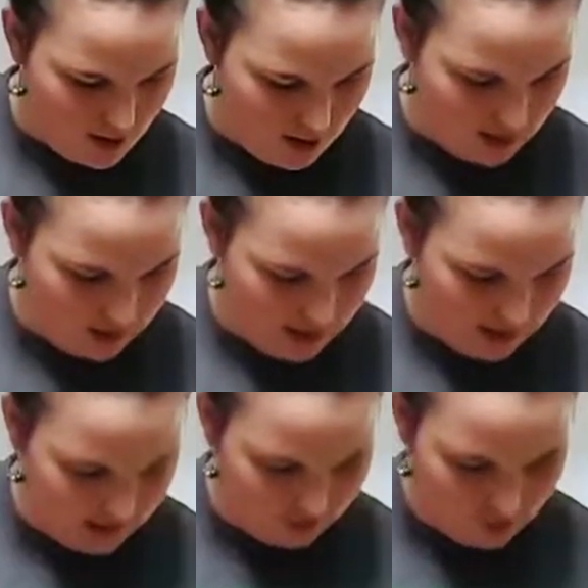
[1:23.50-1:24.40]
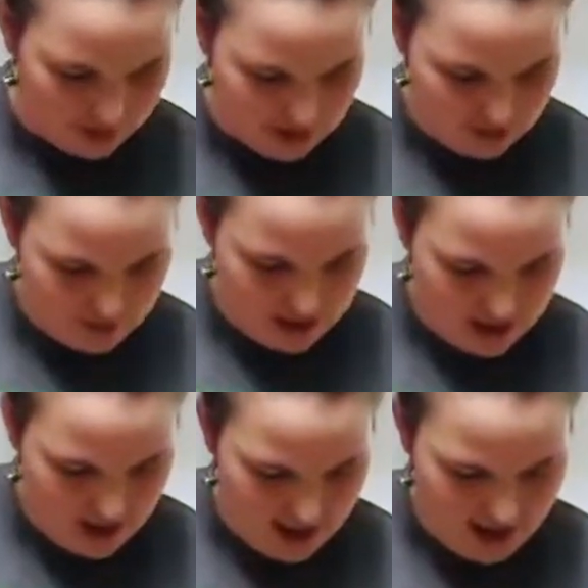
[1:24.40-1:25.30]
And that is going to be
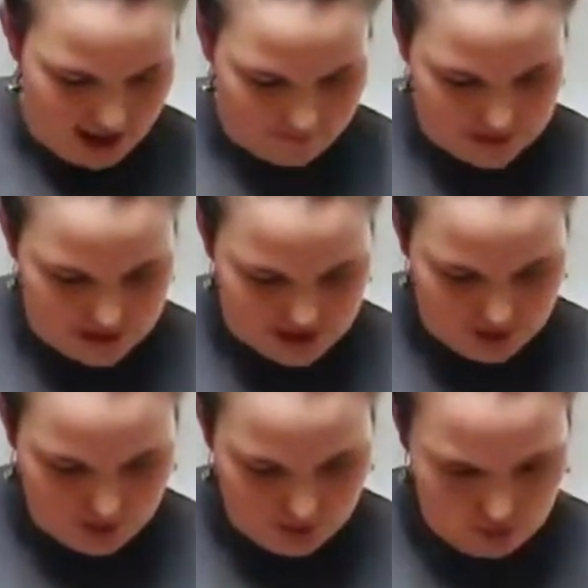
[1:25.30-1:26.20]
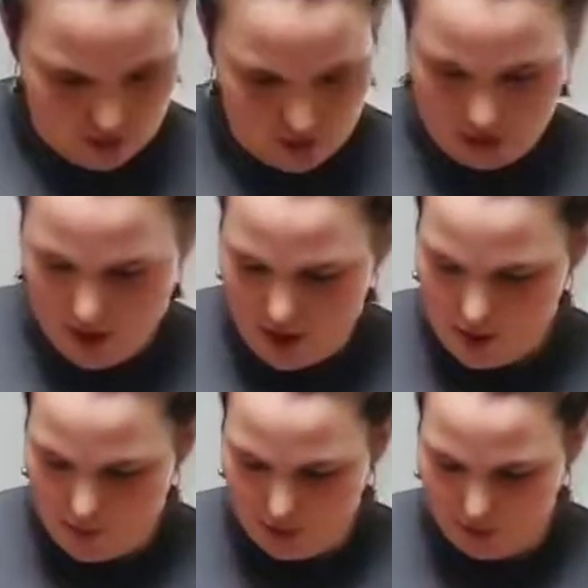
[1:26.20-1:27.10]
a 1/2 teaspoon.
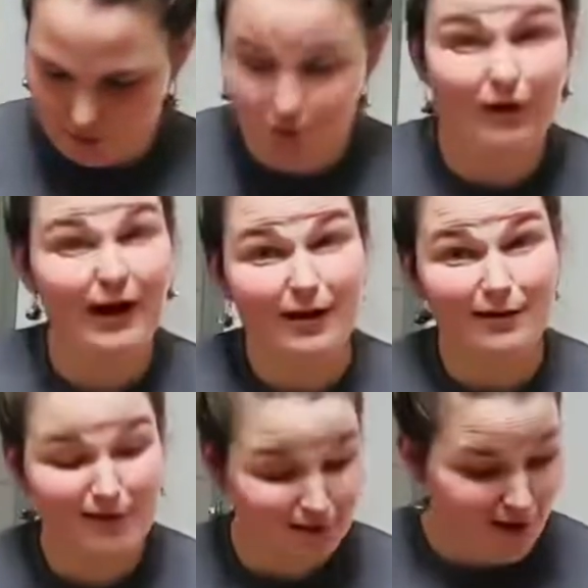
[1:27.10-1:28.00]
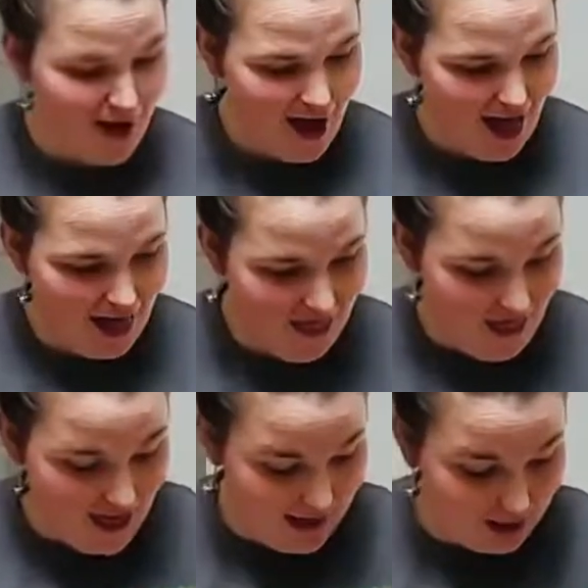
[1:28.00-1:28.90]
Perfect. And
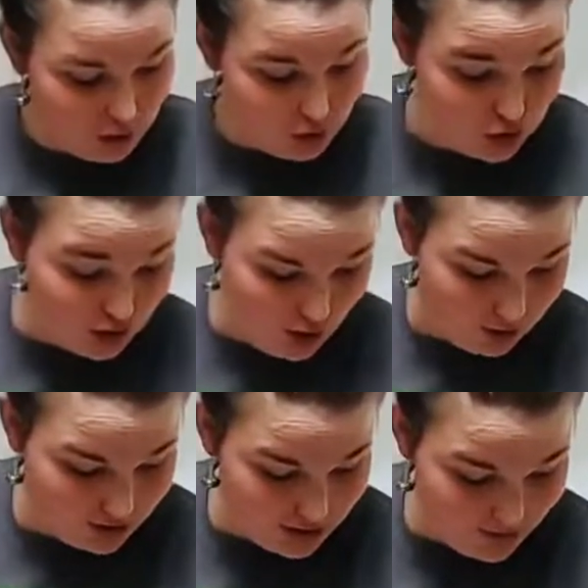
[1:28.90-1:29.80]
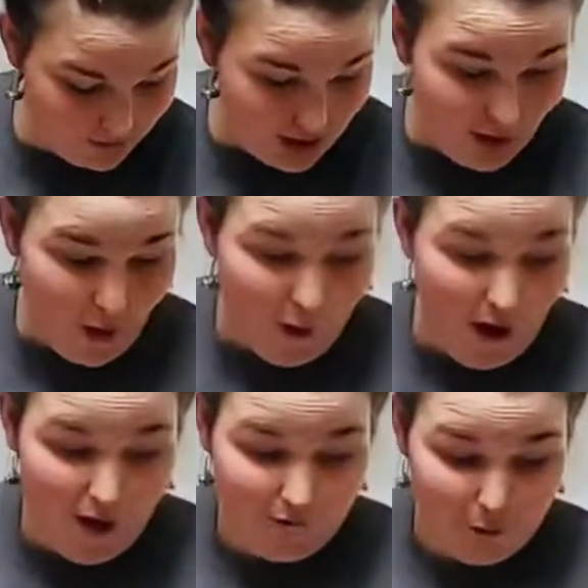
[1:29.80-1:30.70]
then salt.
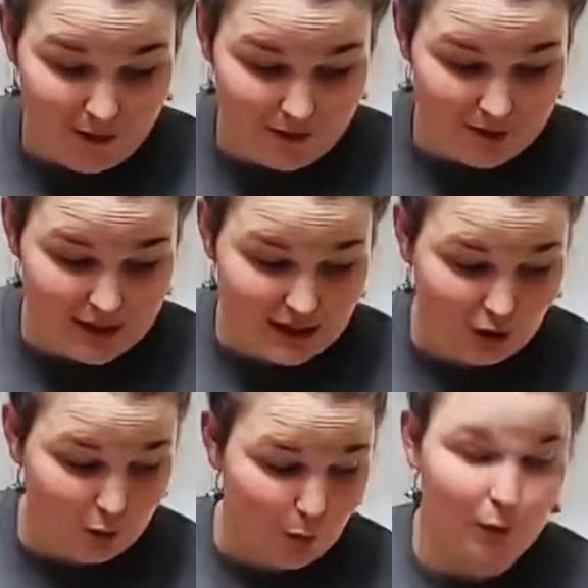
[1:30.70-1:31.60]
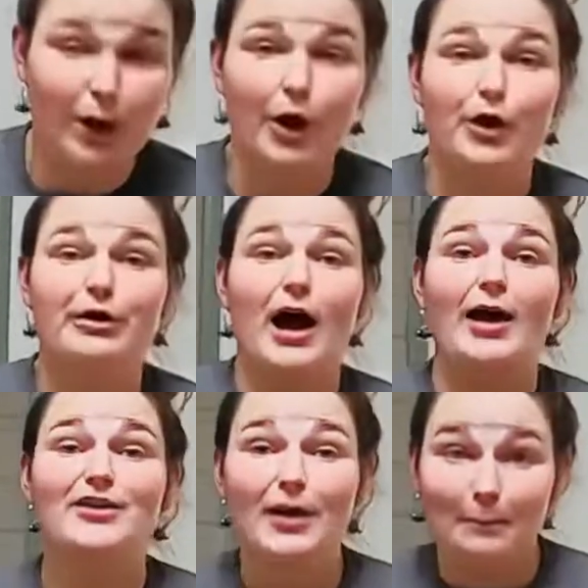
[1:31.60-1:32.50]
1/4 of a teaspoon.
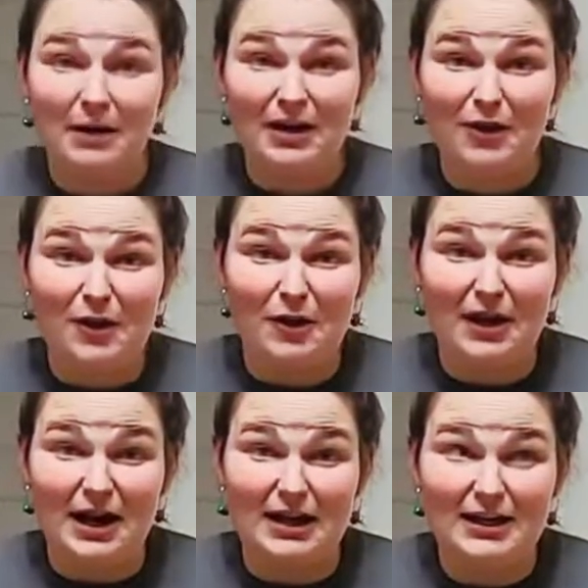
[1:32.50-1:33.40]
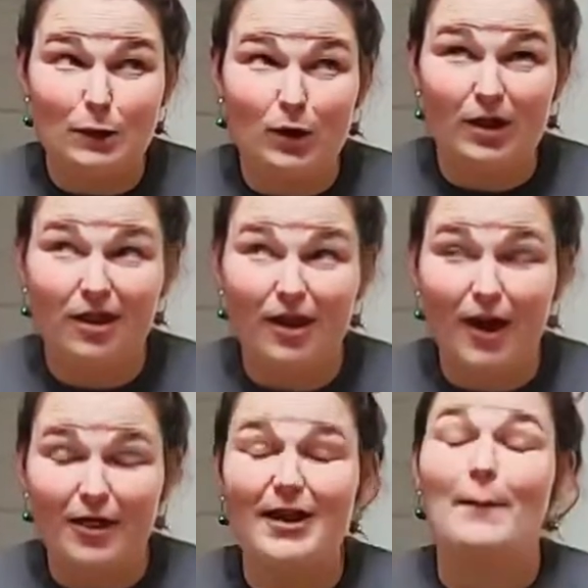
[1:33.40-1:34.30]
Not dump it in there like I did with
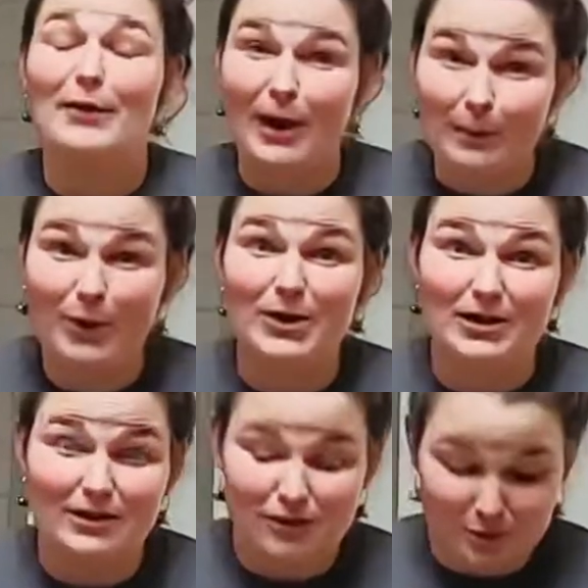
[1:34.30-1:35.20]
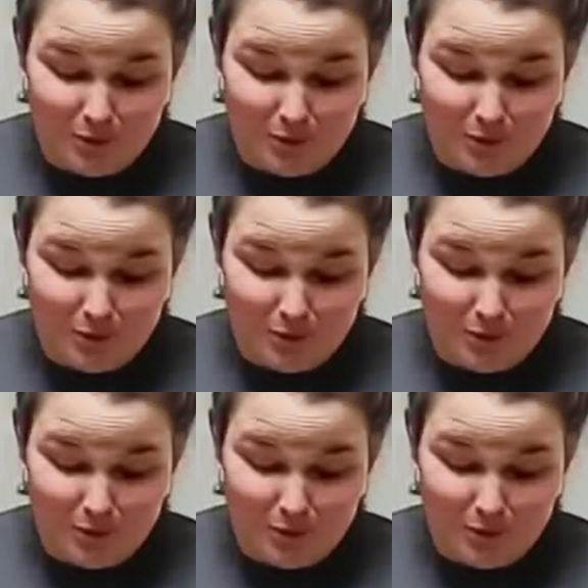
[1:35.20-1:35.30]
the M&M cookies.